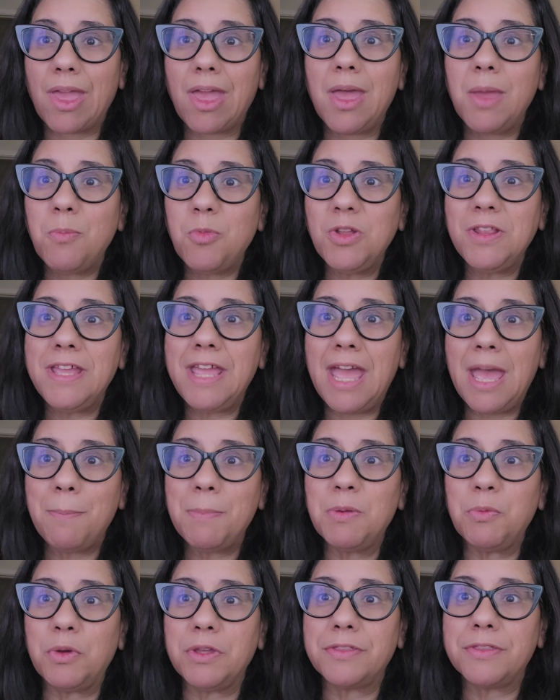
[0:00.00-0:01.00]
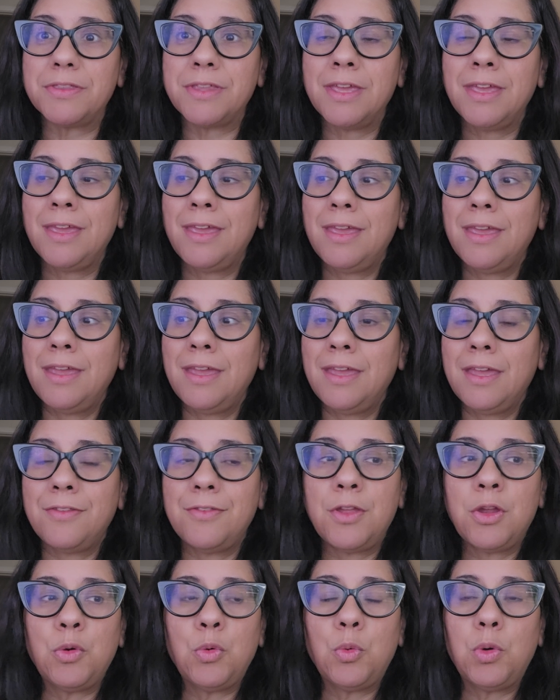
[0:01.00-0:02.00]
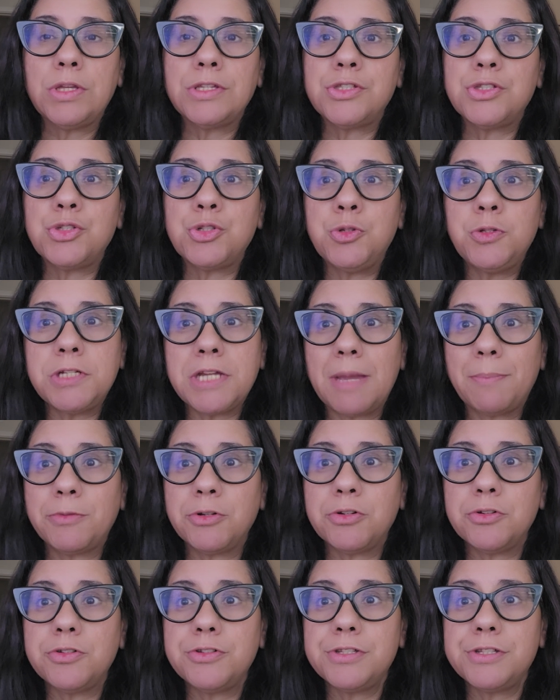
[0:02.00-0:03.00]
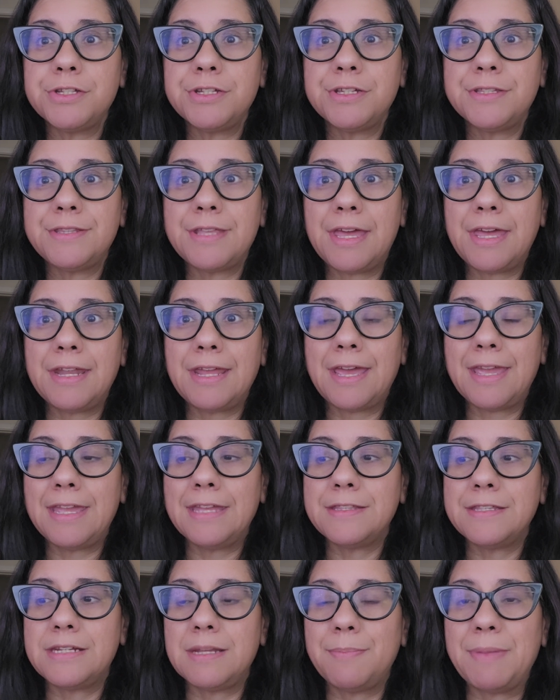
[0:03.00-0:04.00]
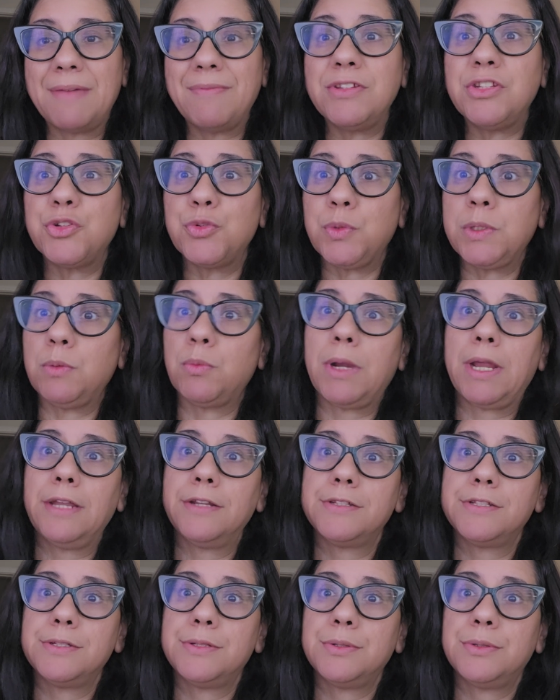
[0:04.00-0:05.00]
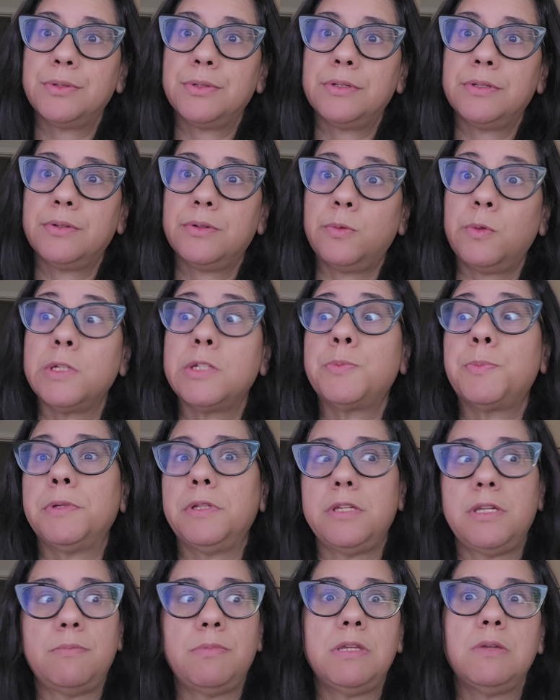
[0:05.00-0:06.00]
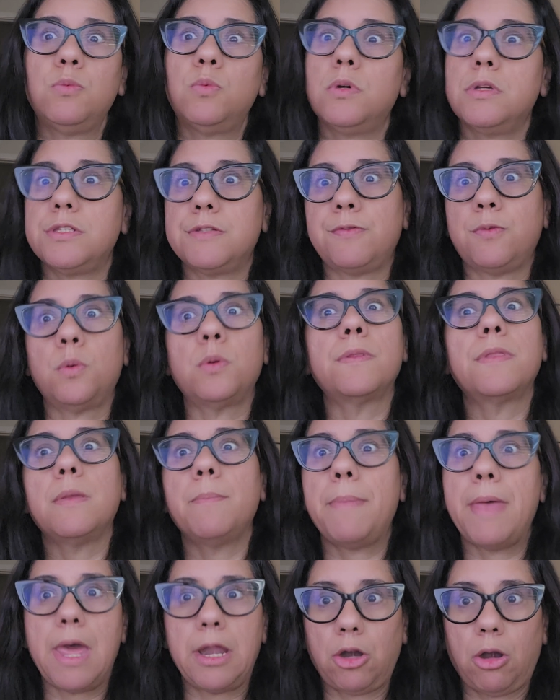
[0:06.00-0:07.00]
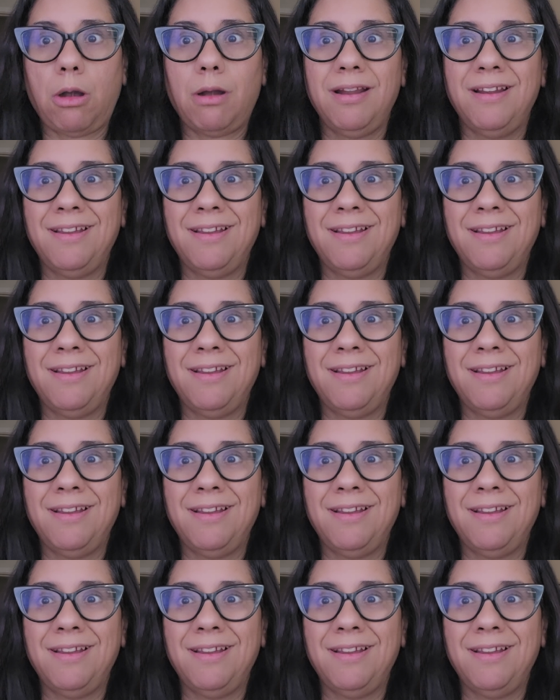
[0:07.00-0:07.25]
I'm really happy with. There was 2 chapters that I ended up having to rewrite, which, believe me, was for the better.